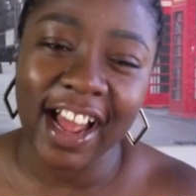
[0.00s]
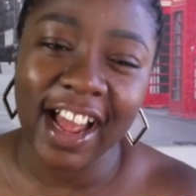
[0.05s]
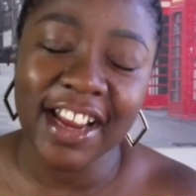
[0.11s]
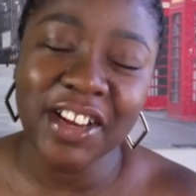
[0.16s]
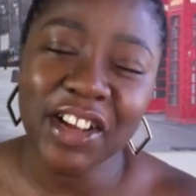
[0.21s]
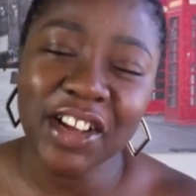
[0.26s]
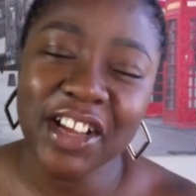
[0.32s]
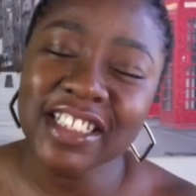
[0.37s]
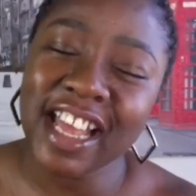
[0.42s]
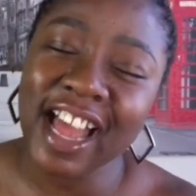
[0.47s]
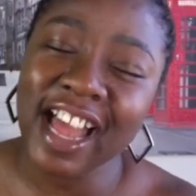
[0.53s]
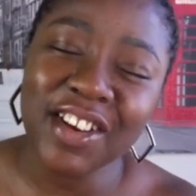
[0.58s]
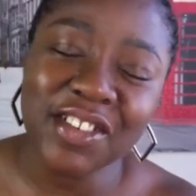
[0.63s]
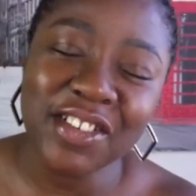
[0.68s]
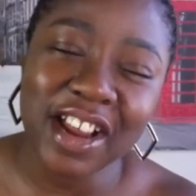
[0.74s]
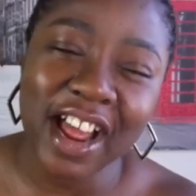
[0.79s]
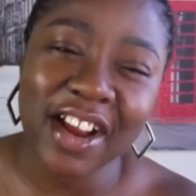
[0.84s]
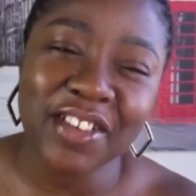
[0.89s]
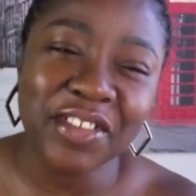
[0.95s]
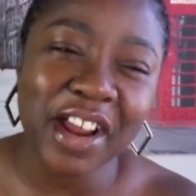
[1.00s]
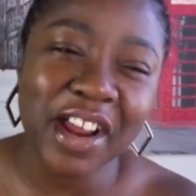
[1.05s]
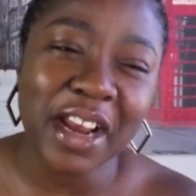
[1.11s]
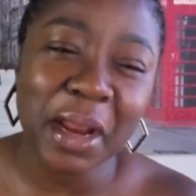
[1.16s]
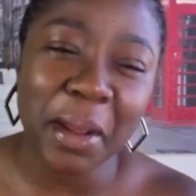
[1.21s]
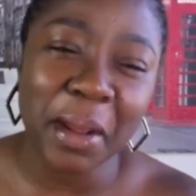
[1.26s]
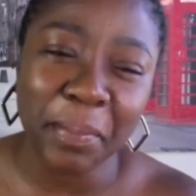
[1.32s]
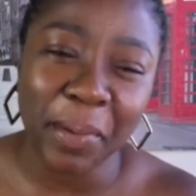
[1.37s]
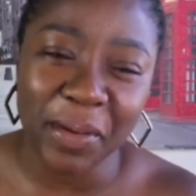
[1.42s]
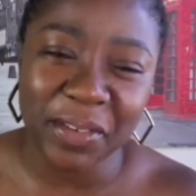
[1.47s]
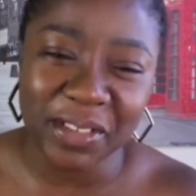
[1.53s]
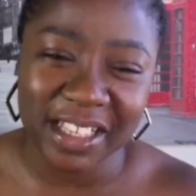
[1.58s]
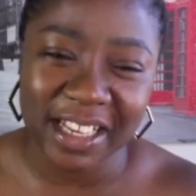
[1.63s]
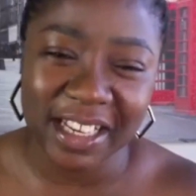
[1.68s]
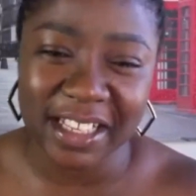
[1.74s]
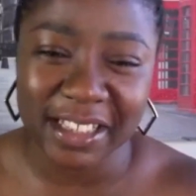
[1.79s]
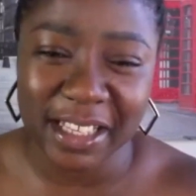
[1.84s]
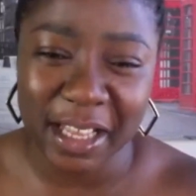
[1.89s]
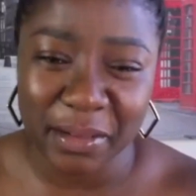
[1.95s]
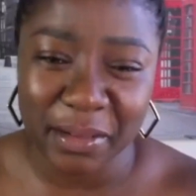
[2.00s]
I know, 'cause I rarely post anything.